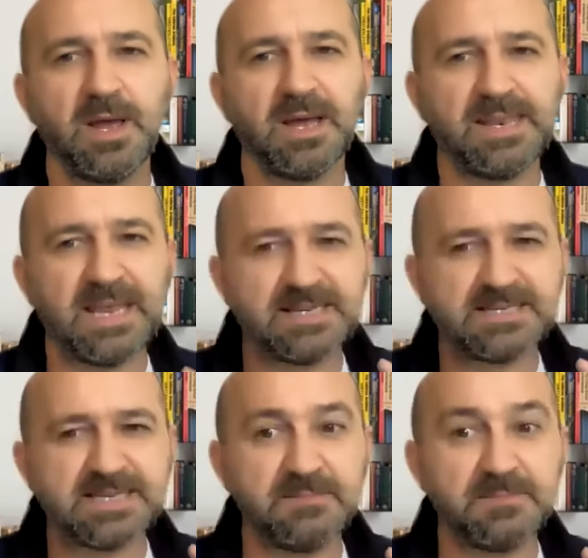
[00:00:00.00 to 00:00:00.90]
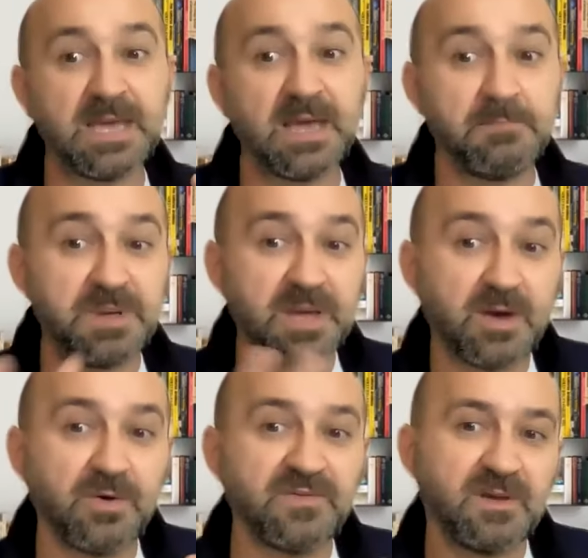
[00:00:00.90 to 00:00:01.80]
and at the same time,
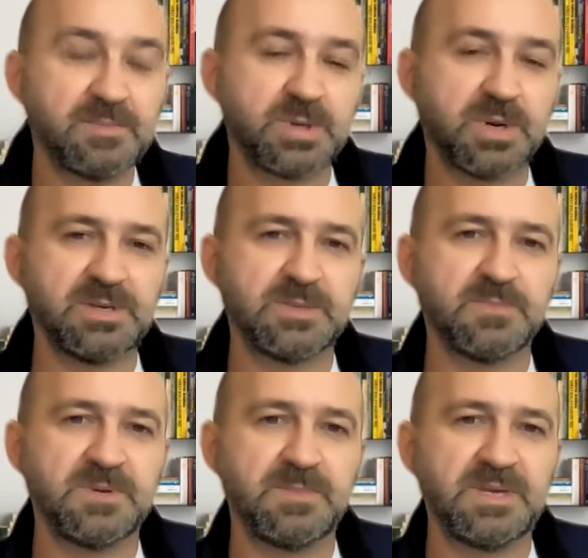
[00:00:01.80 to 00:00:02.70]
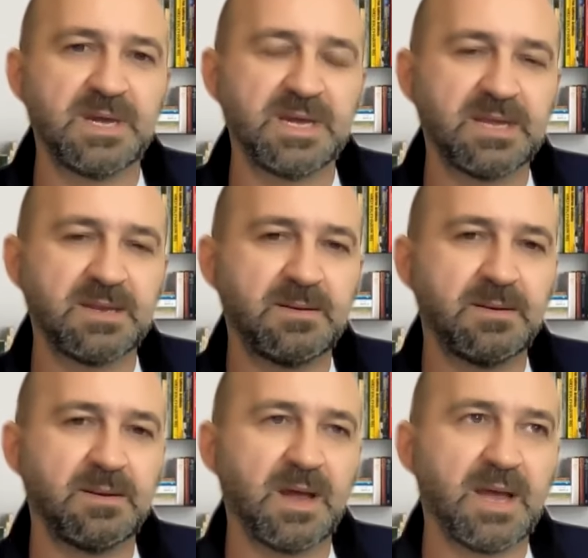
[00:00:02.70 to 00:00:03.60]
because I'm trying to be me, I can